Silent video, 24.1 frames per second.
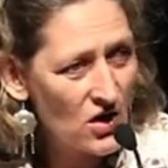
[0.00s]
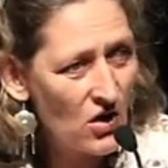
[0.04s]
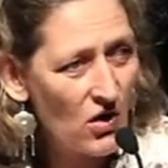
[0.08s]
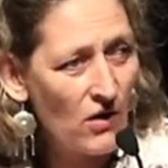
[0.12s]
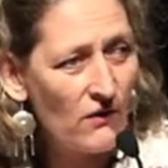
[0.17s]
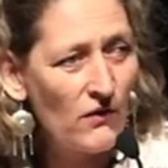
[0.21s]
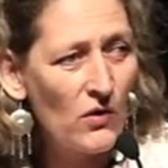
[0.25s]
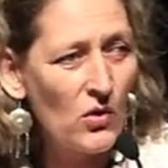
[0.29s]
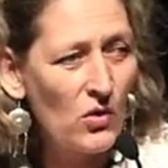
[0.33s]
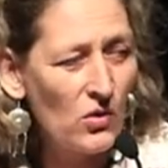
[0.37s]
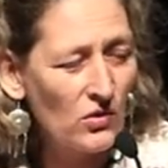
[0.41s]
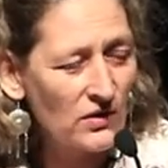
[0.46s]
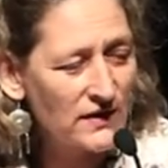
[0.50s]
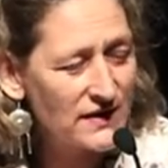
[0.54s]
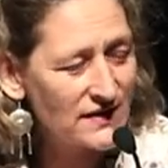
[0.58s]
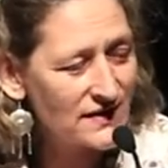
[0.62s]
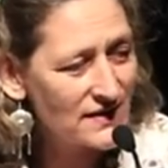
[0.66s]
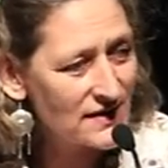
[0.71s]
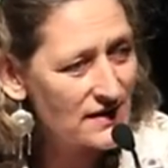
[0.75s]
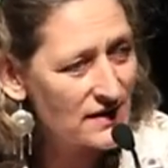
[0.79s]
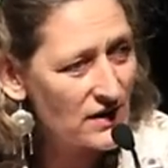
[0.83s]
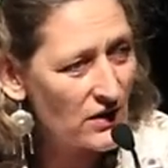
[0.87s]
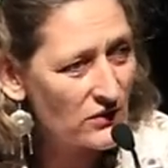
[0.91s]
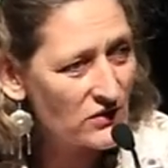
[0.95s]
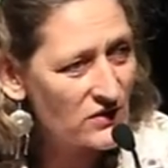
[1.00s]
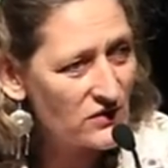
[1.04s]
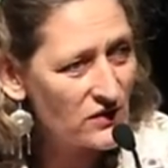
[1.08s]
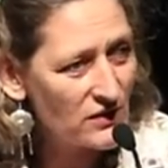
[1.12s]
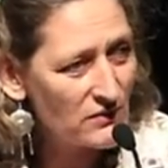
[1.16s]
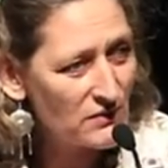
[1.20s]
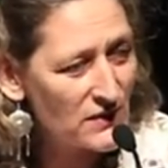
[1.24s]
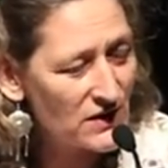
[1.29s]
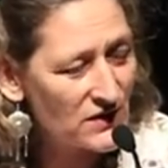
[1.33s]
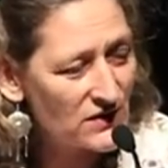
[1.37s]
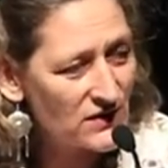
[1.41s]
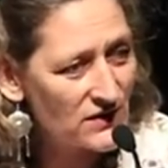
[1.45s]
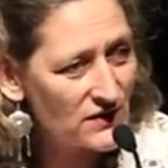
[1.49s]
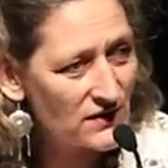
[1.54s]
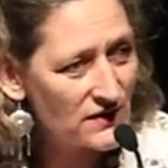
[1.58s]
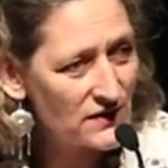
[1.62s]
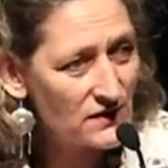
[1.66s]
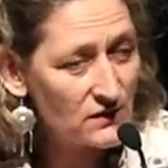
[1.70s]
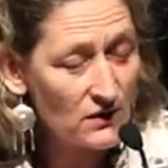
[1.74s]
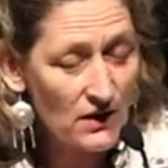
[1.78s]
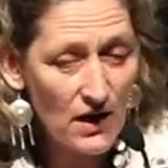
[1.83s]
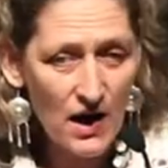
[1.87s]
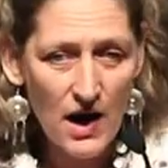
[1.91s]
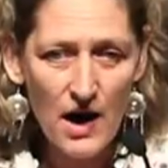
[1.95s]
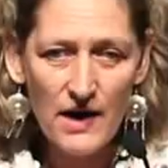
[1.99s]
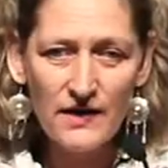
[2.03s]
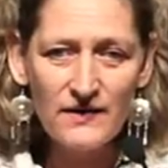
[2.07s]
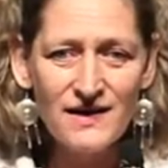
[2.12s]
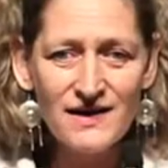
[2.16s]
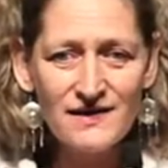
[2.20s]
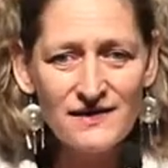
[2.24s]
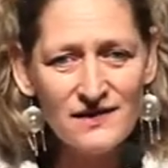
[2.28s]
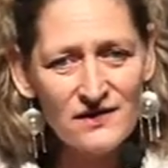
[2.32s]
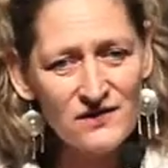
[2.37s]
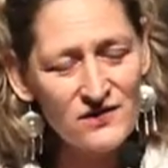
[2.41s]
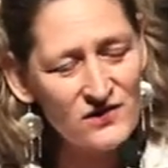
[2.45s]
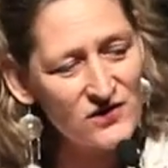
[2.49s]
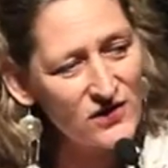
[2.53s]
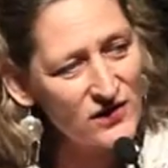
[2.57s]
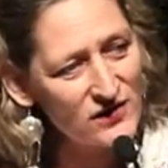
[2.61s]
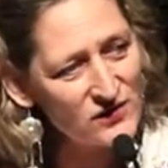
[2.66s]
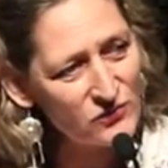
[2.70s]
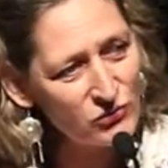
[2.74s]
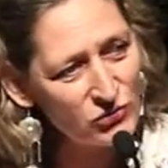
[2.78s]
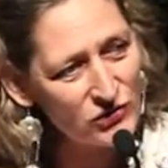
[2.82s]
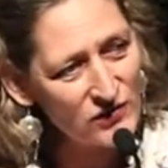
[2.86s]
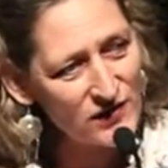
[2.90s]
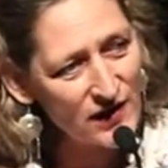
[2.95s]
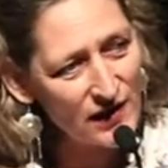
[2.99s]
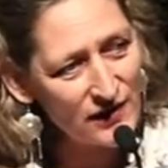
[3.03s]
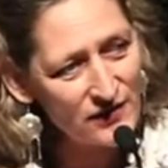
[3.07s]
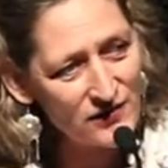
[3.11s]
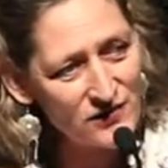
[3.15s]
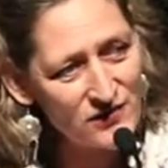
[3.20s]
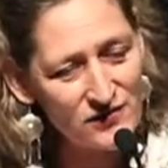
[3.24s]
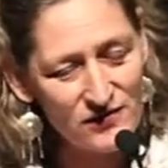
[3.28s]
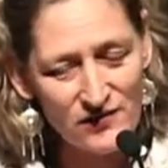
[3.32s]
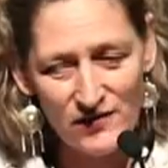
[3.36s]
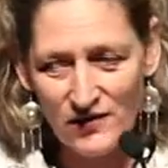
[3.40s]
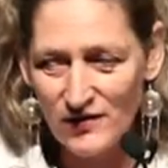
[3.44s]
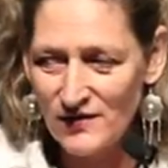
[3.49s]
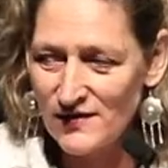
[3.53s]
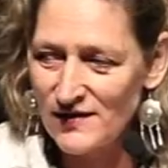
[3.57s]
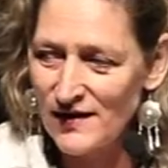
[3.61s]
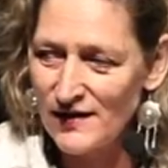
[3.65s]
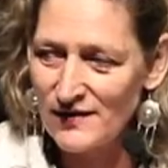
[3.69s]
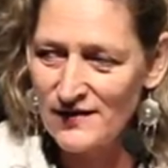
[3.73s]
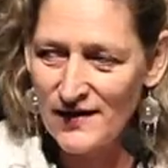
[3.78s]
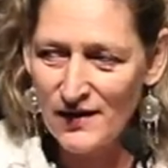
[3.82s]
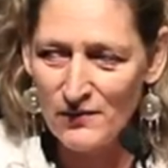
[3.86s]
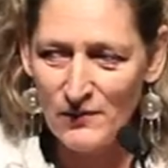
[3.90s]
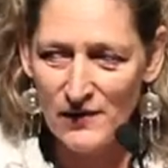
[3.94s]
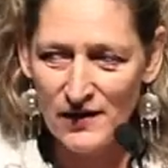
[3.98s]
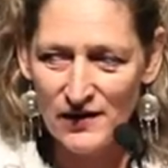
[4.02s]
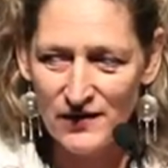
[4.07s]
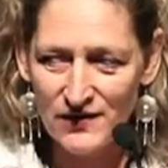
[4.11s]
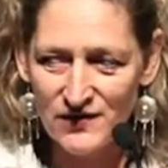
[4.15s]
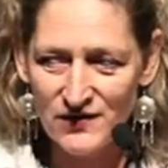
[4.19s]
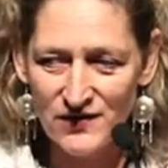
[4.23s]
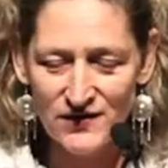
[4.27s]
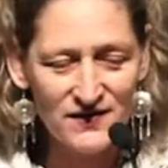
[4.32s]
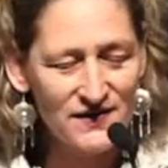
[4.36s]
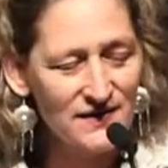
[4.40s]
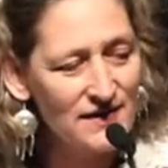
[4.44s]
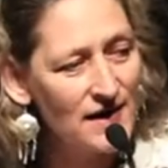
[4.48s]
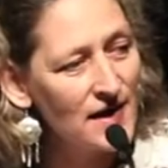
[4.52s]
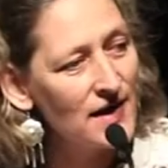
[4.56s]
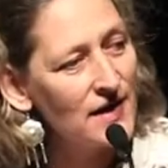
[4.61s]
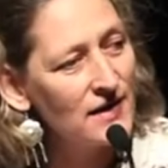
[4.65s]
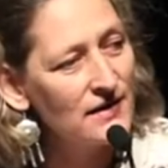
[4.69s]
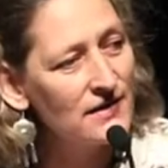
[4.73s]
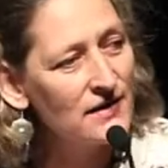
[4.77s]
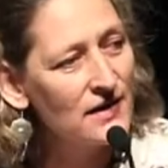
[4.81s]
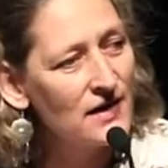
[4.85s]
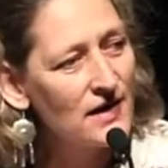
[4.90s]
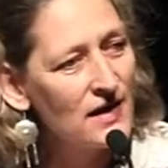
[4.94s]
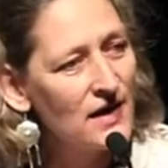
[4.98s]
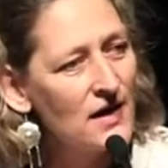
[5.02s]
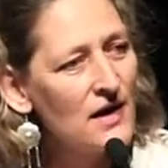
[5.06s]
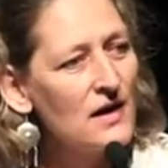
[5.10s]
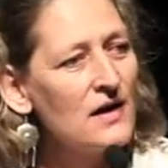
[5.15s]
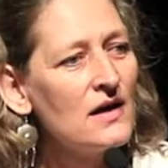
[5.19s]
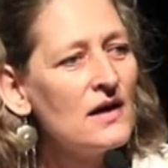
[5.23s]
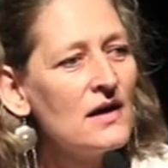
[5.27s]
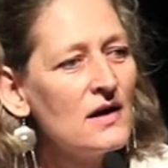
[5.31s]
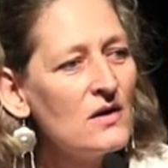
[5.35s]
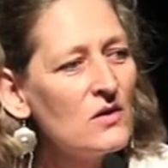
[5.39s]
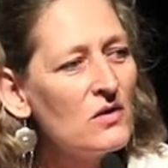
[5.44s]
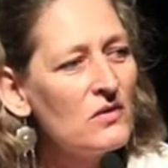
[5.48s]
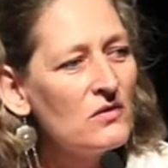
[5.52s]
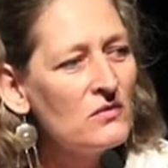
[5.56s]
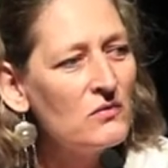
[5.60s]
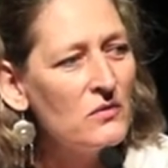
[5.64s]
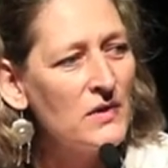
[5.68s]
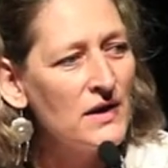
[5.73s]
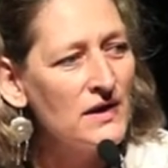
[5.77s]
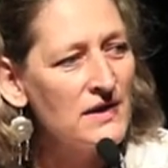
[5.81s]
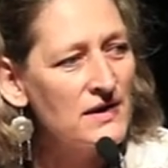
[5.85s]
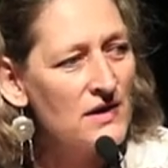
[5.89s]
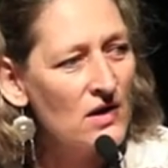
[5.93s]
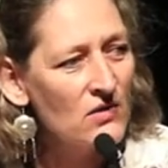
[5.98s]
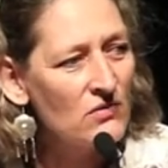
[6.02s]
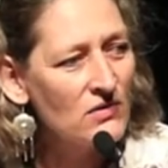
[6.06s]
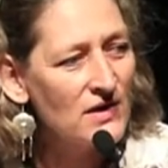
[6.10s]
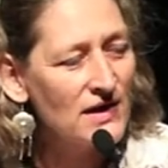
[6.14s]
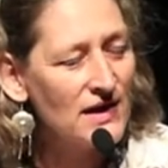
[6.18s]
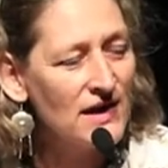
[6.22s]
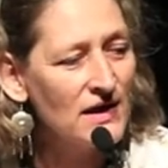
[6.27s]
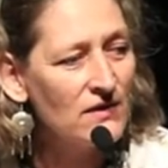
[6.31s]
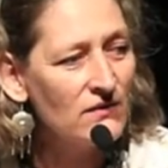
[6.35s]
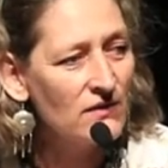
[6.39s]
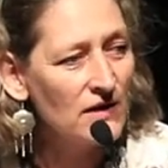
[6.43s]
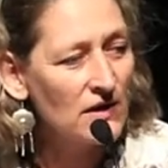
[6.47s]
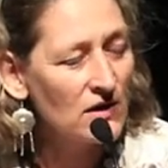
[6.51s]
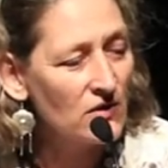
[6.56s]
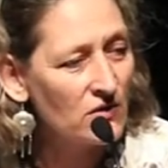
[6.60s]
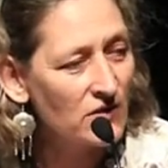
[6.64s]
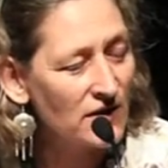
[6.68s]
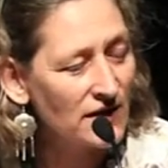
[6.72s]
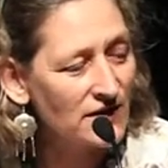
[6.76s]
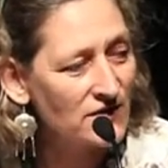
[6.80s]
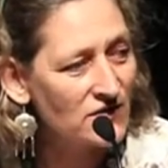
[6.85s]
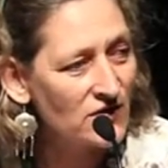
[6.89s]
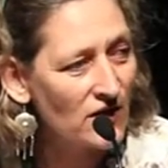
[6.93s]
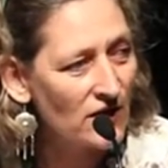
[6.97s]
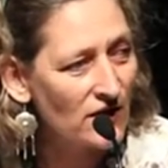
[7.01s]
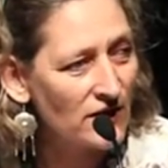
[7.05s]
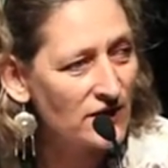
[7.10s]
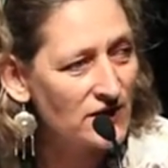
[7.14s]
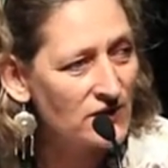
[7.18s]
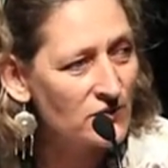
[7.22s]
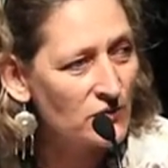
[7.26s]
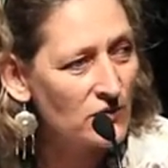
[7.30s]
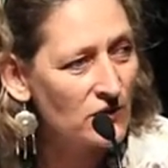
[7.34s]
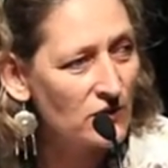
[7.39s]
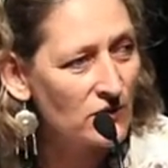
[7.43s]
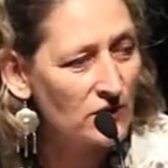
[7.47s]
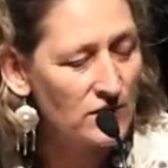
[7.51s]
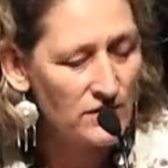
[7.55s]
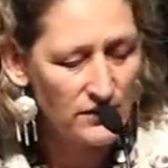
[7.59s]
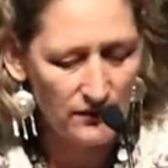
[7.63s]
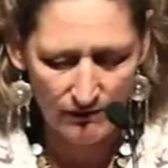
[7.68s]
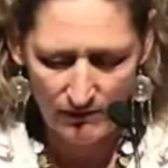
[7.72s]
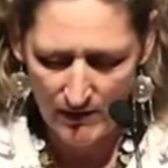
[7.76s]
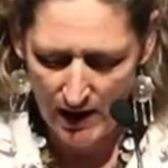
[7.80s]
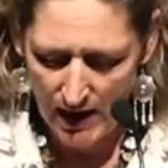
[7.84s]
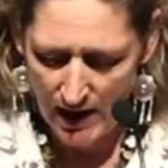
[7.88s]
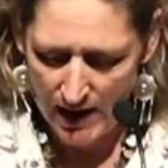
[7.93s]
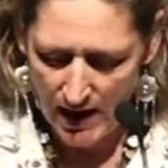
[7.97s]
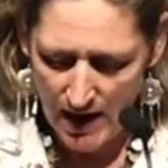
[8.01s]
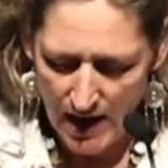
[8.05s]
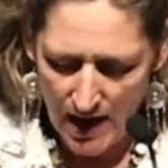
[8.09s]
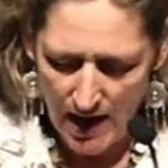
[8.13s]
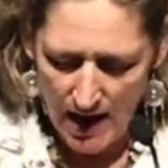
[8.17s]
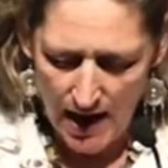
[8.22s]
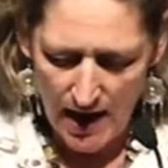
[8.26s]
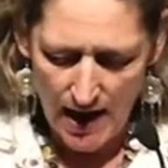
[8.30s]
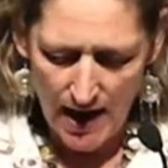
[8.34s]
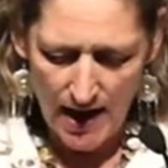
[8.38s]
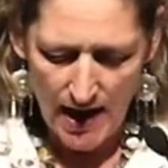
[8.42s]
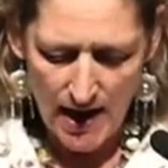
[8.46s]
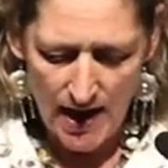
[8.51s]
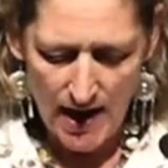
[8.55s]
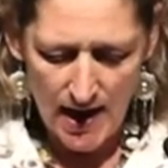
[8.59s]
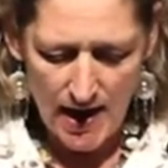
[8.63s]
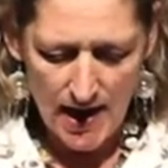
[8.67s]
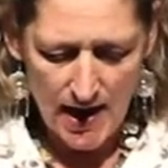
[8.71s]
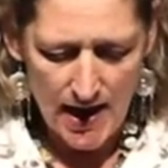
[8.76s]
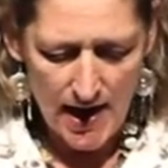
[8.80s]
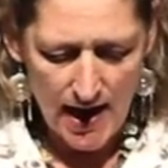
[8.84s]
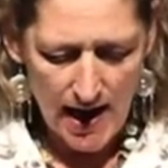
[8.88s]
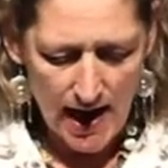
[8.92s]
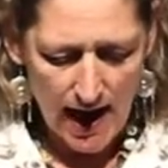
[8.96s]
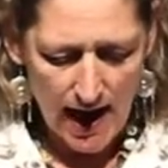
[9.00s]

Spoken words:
of all the CO2 emissions. And this is just production, because as Camilla just said, we don't even look at transport. And